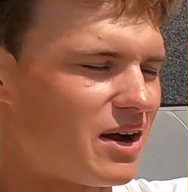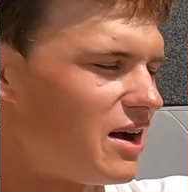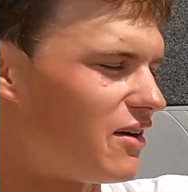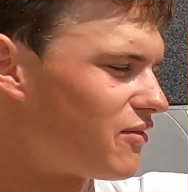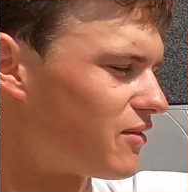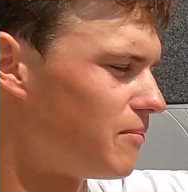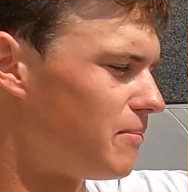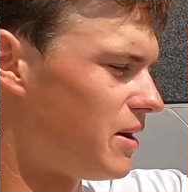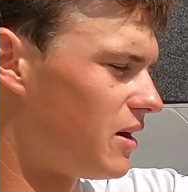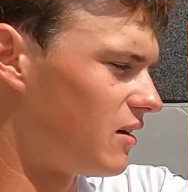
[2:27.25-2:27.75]

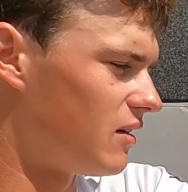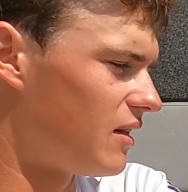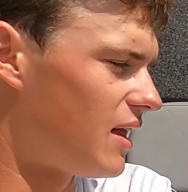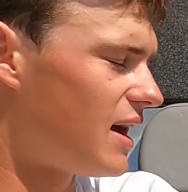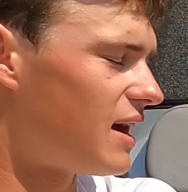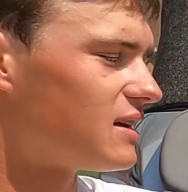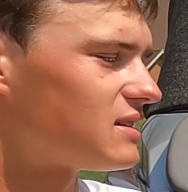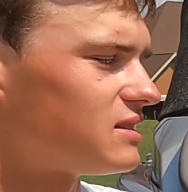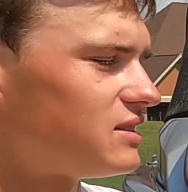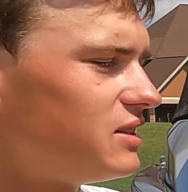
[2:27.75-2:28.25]
graph compared to
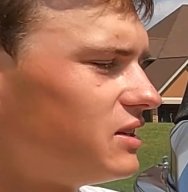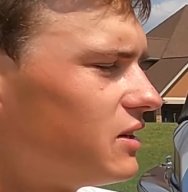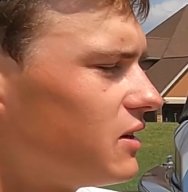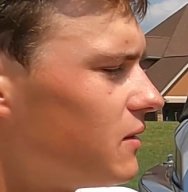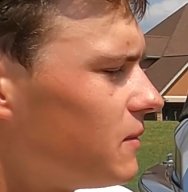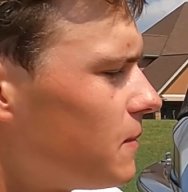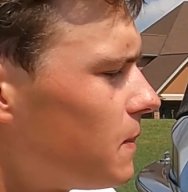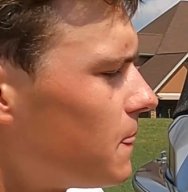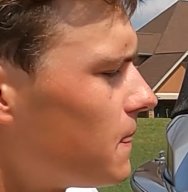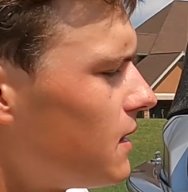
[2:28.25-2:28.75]
last
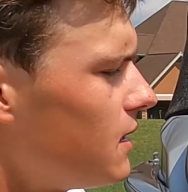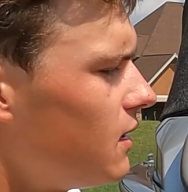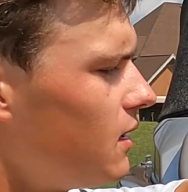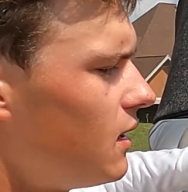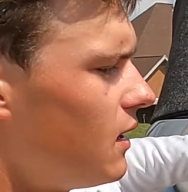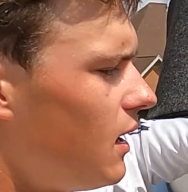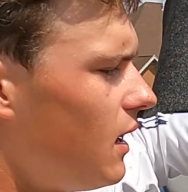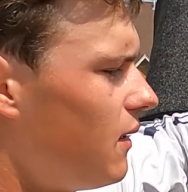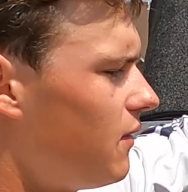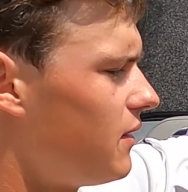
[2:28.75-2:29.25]
year.
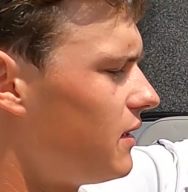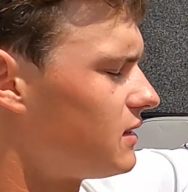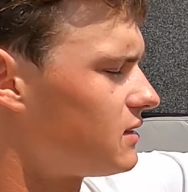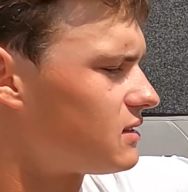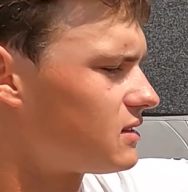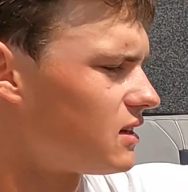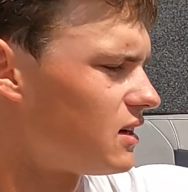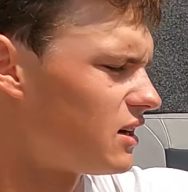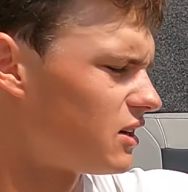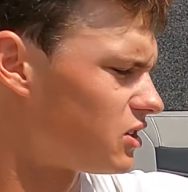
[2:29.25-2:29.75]
And
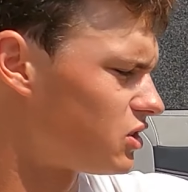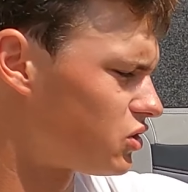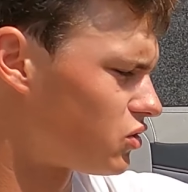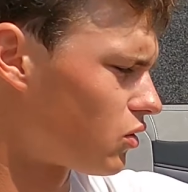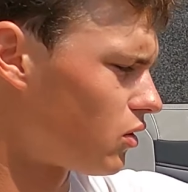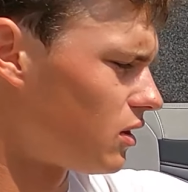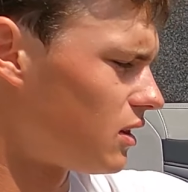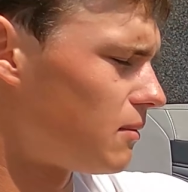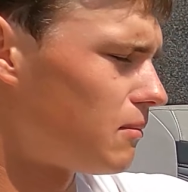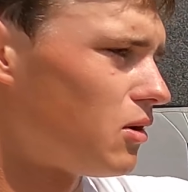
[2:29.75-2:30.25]
this
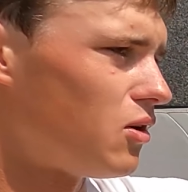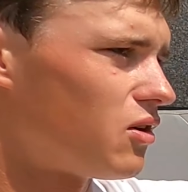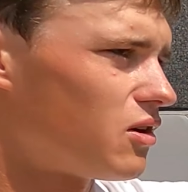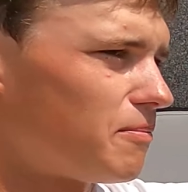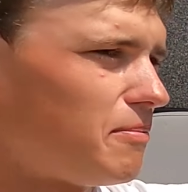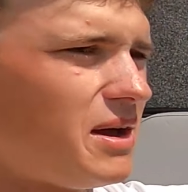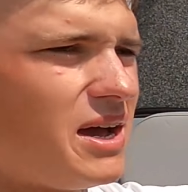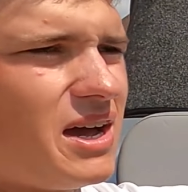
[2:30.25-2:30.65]
trolling motor